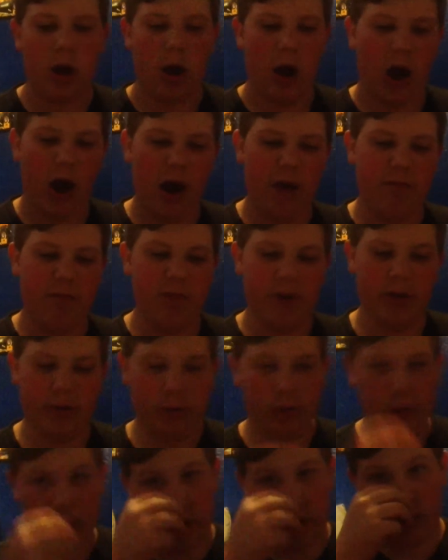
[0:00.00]
I've been
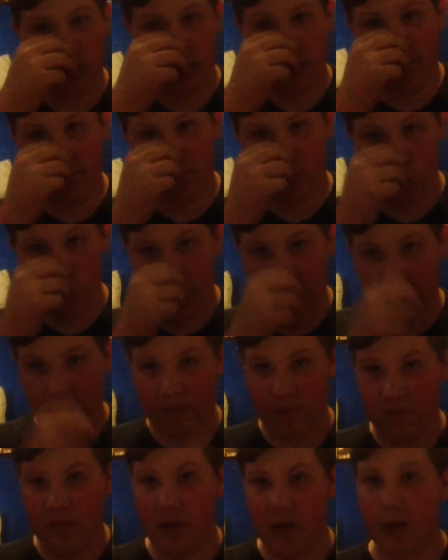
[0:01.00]
looking for a
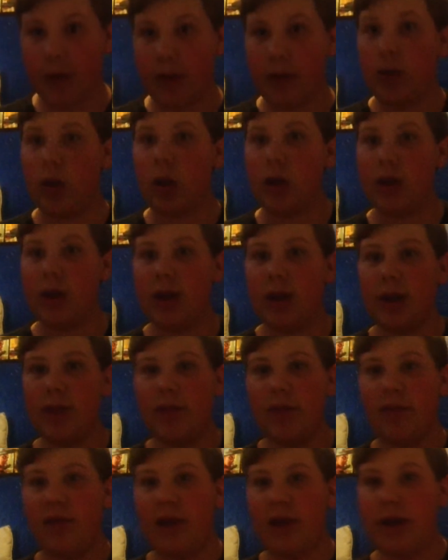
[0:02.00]
very long time to
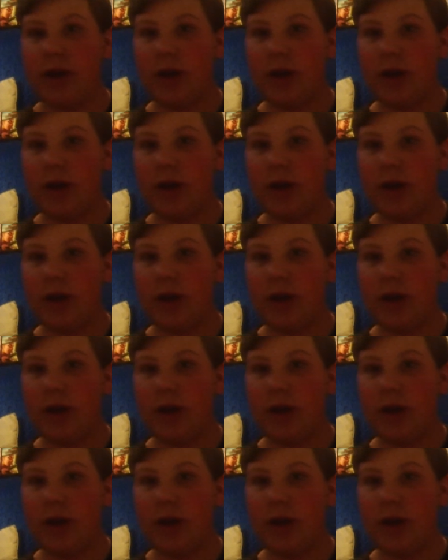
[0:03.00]
find it